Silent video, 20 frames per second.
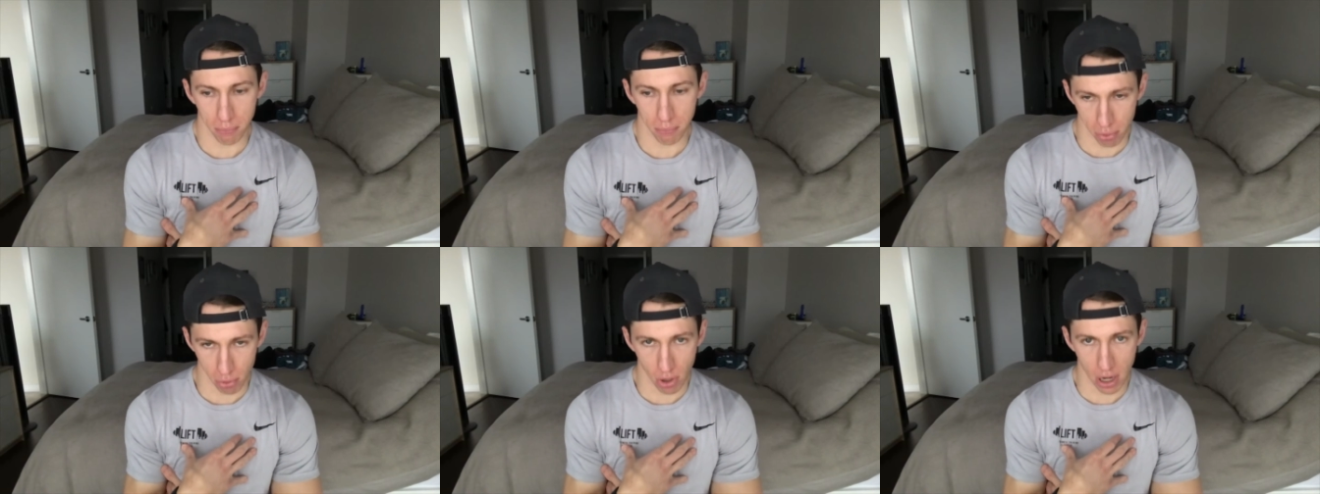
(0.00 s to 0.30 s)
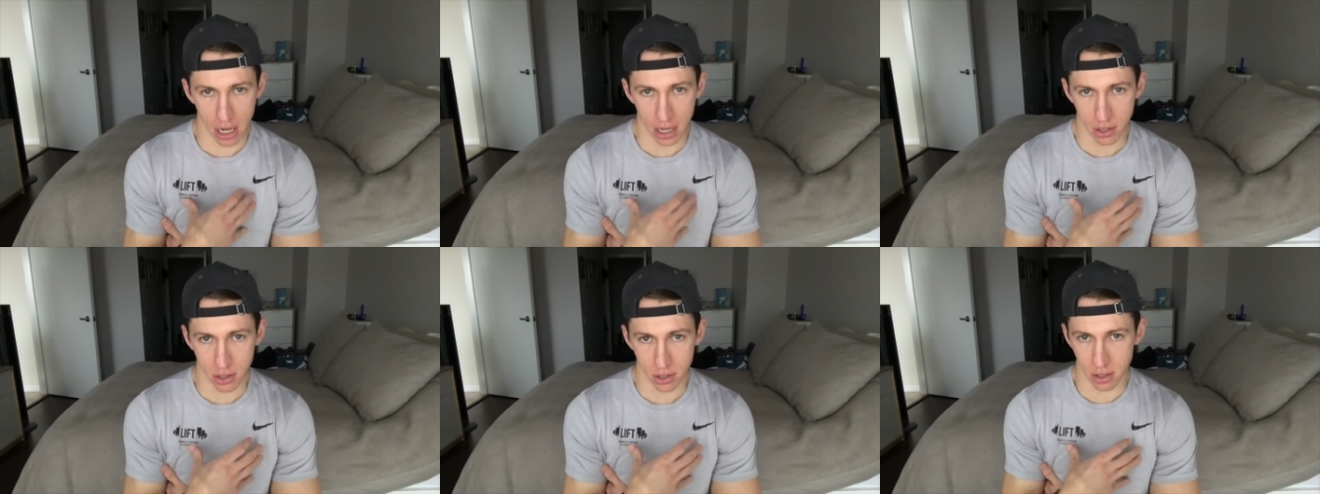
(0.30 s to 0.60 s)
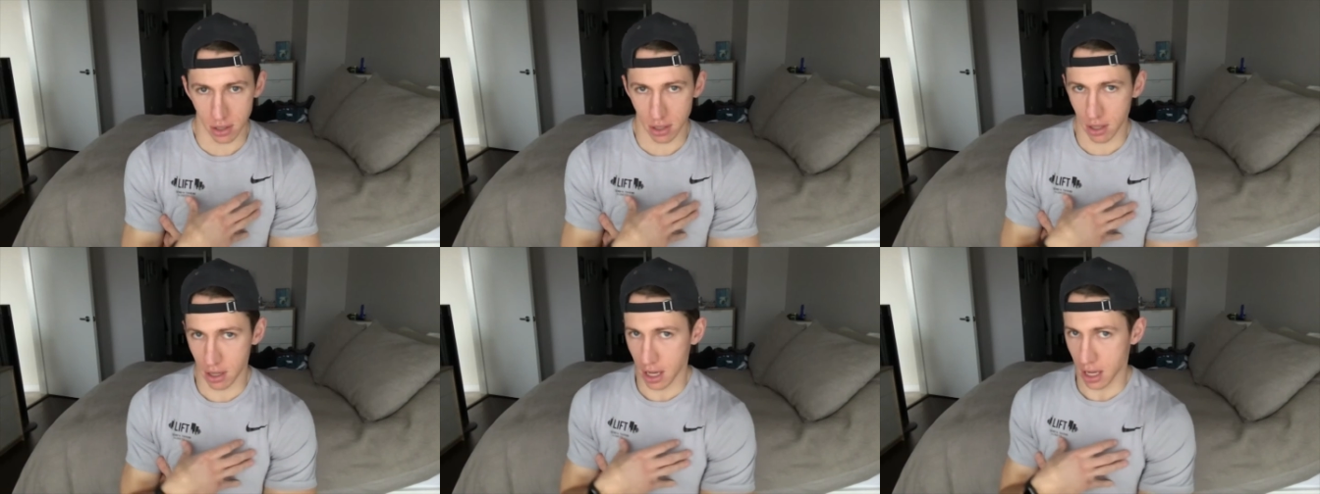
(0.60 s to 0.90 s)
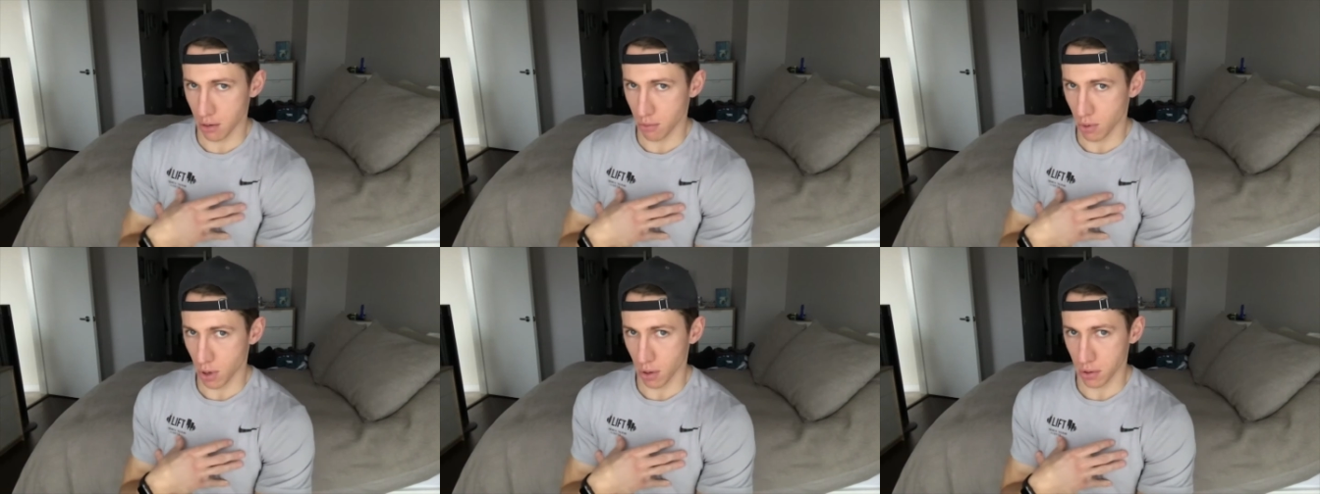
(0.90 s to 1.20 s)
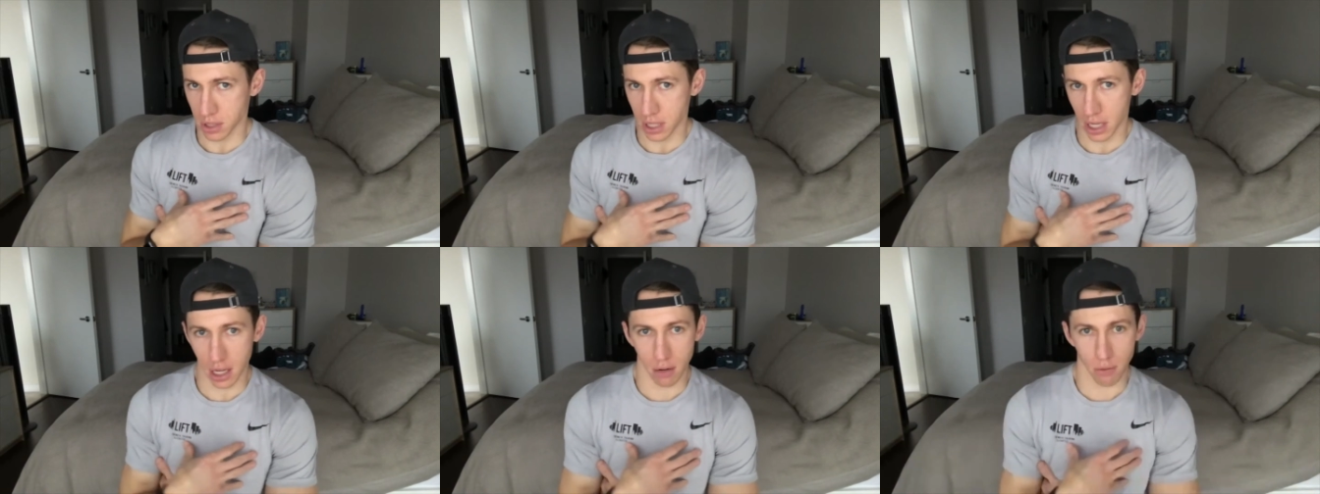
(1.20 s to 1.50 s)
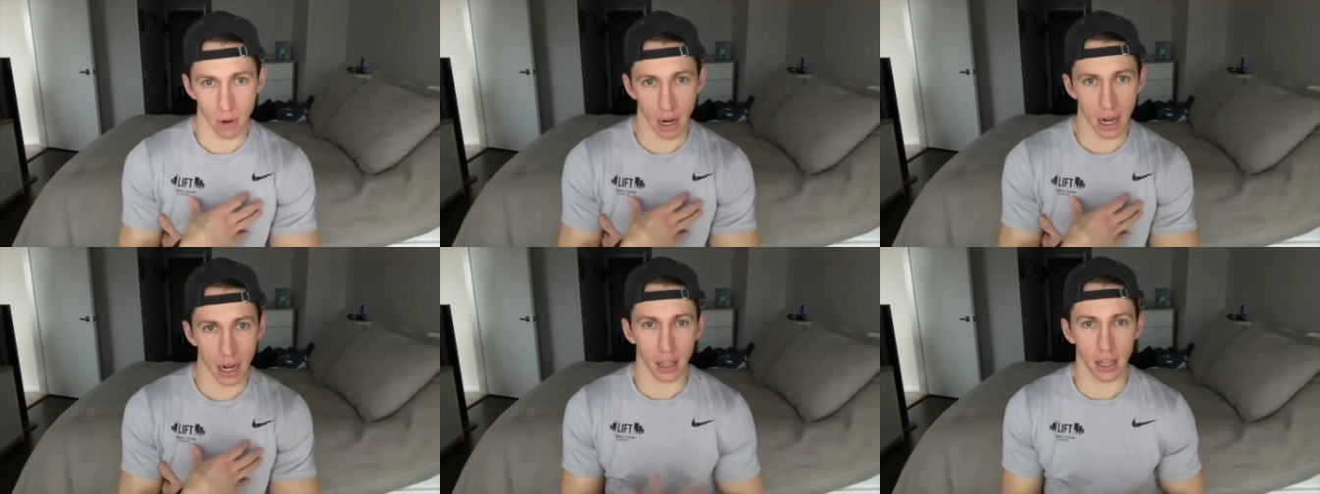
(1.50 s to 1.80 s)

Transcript: brace and rotate, right?